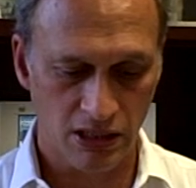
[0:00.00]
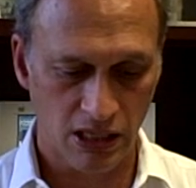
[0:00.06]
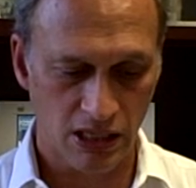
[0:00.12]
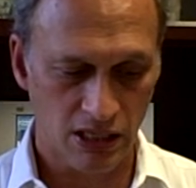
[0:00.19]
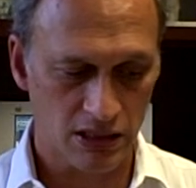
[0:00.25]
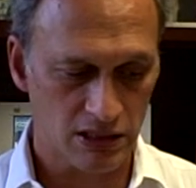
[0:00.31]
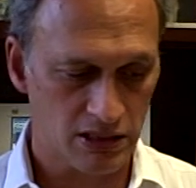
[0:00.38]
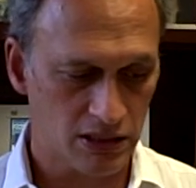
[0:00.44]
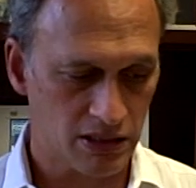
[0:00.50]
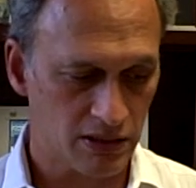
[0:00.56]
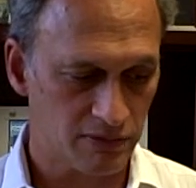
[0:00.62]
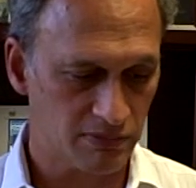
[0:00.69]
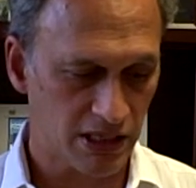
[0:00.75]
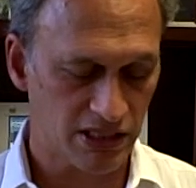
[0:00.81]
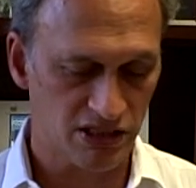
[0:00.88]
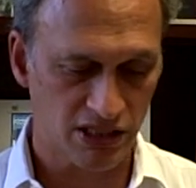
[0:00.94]
and
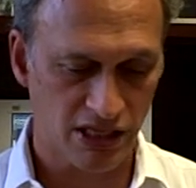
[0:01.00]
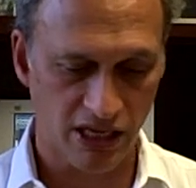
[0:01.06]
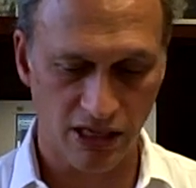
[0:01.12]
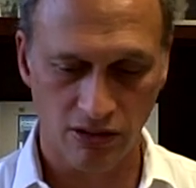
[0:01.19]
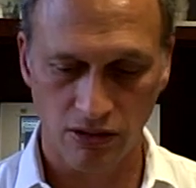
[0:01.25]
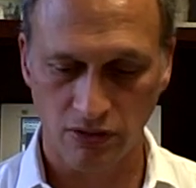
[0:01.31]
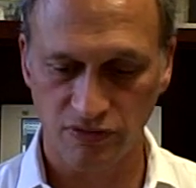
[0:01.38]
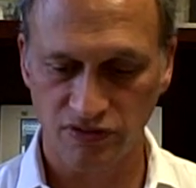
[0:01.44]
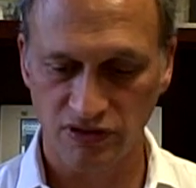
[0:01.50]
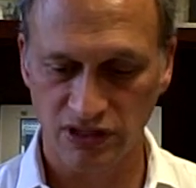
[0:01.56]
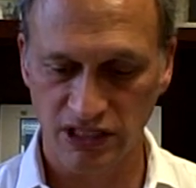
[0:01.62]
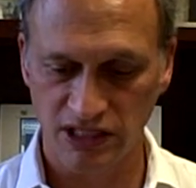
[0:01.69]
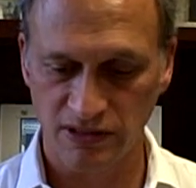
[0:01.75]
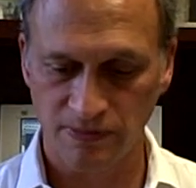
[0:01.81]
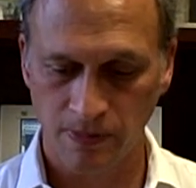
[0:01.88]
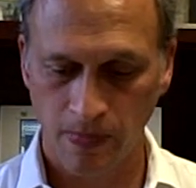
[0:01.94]
educate,
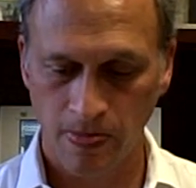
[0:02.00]
hopefully,